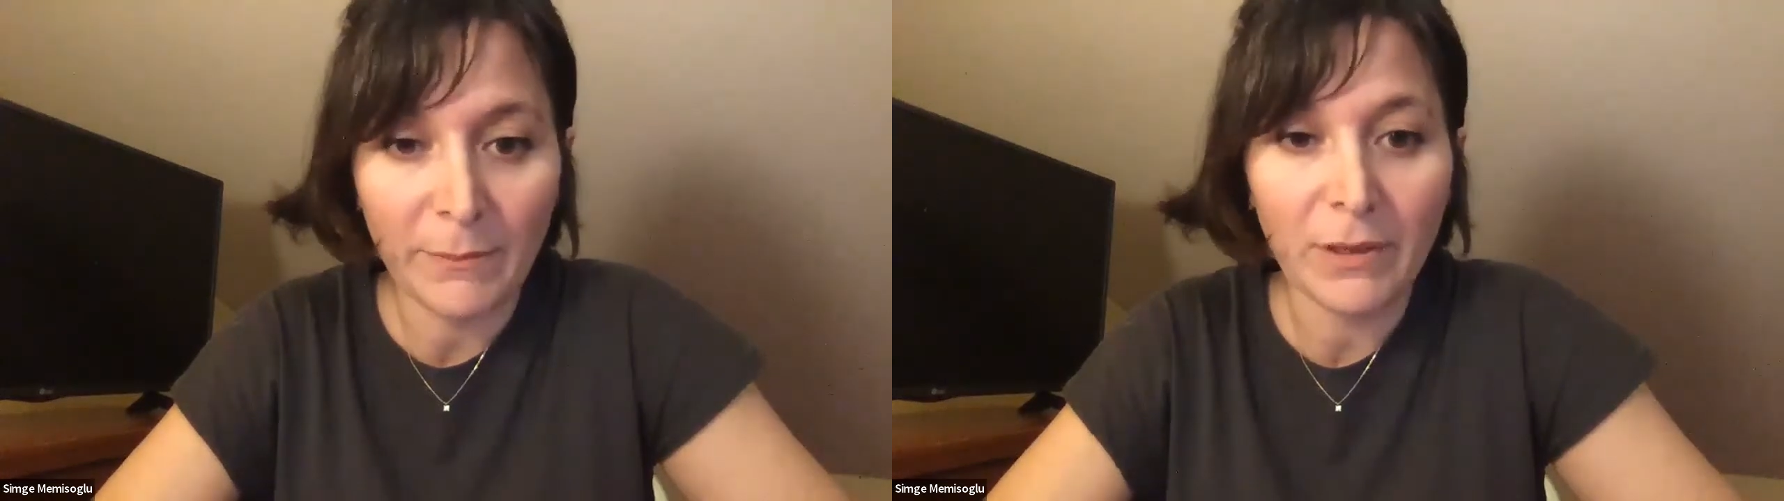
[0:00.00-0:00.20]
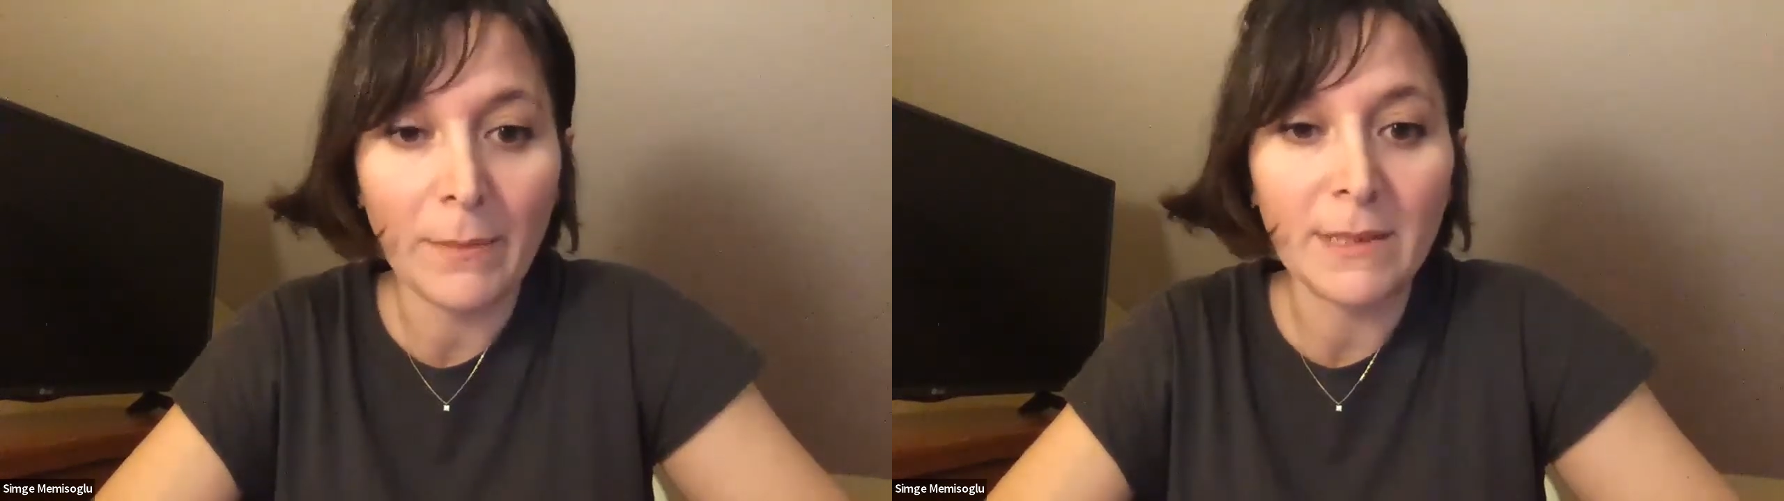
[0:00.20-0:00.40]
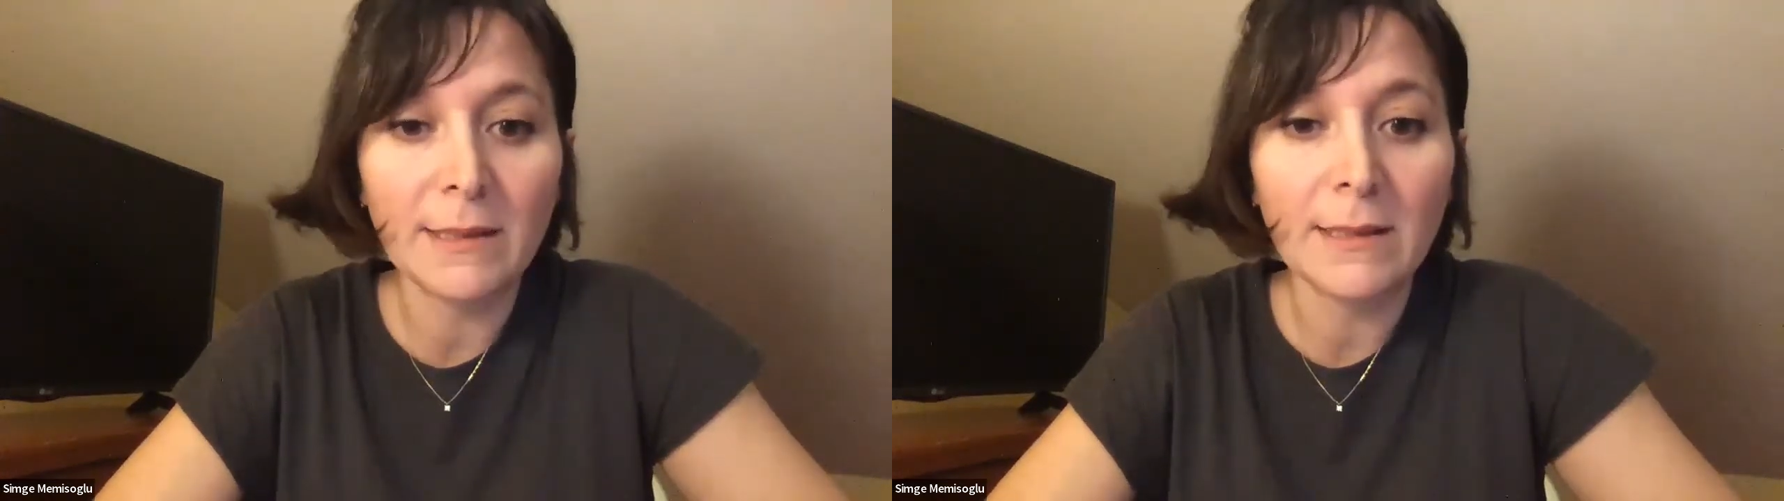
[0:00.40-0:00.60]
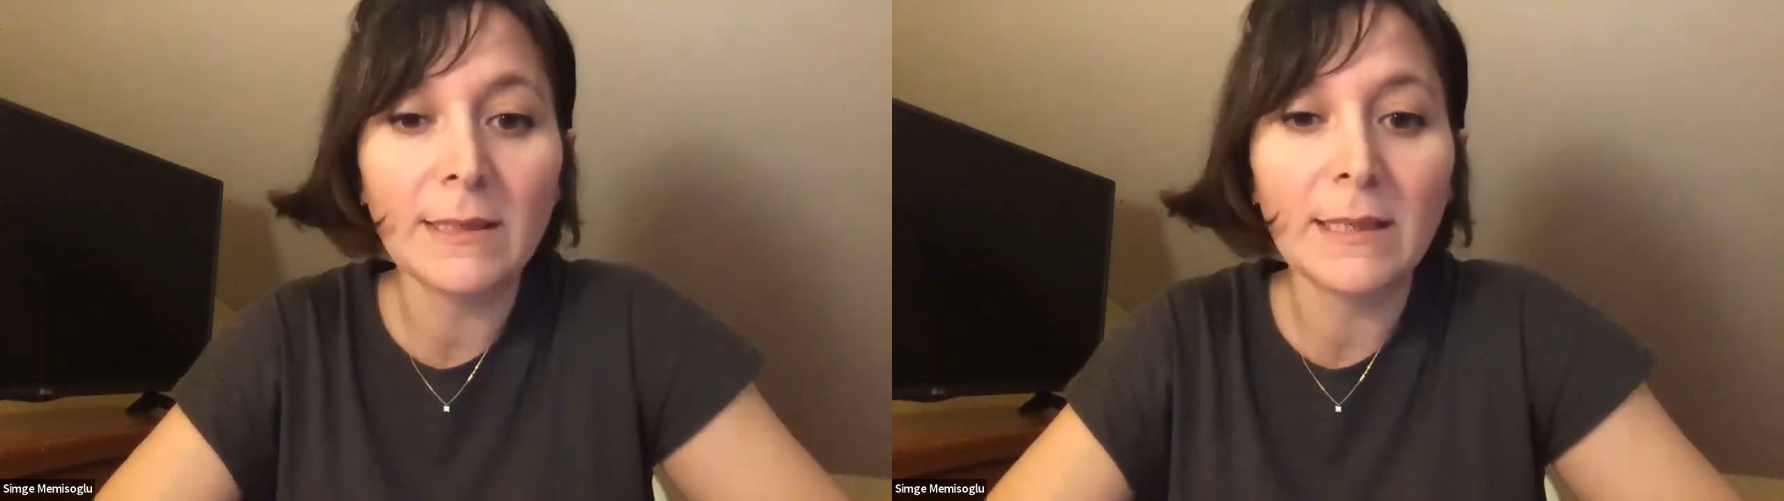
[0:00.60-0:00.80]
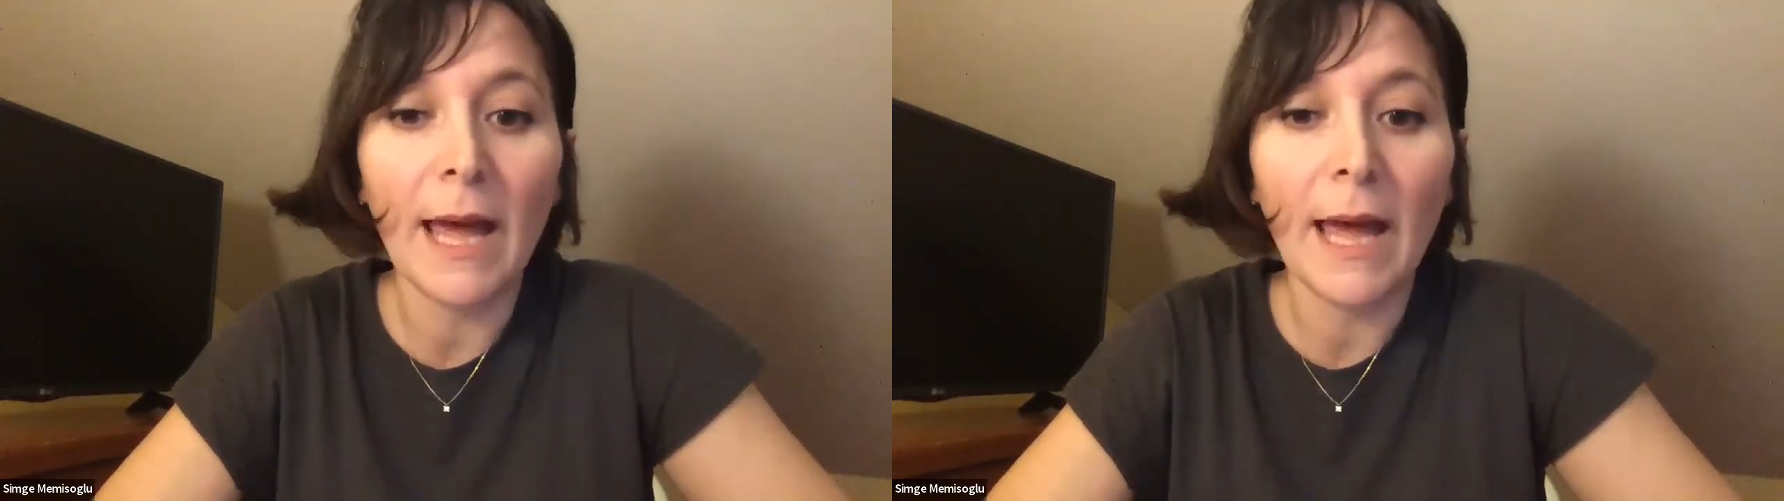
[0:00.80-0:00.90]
premises,